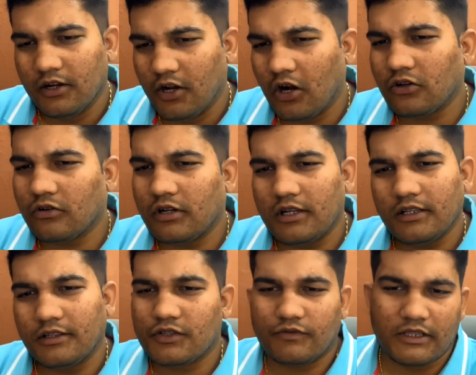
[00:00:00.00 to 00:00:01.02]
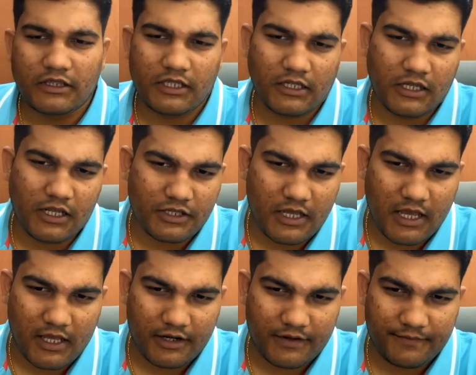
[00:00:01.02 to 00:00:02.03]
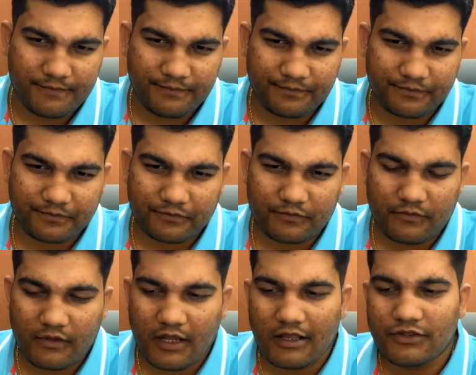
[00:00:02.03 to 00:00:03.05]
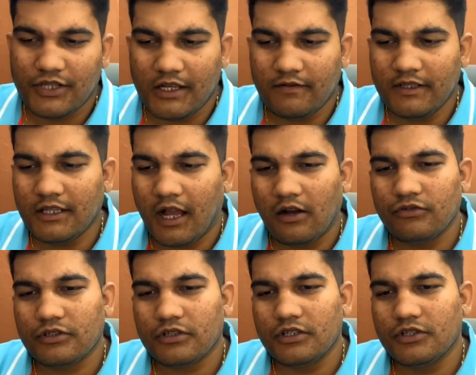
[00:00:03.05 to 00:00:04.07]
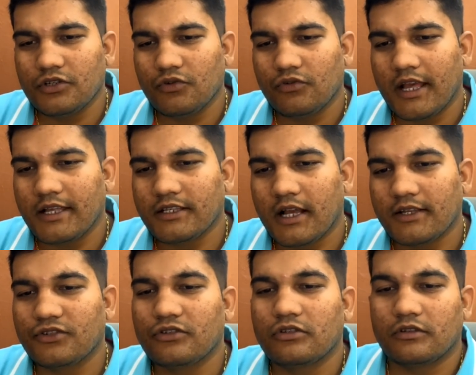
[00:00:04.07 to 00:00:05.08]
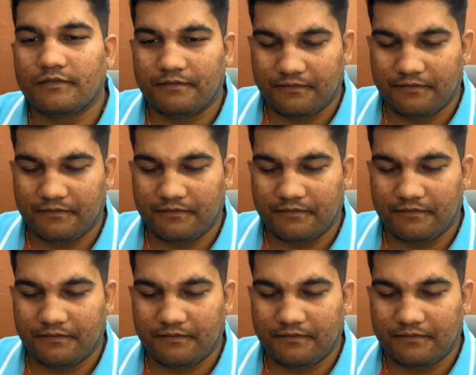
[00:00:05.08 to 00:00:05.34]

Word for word: Not only this, one thing is there. Seventh house is known as Ast.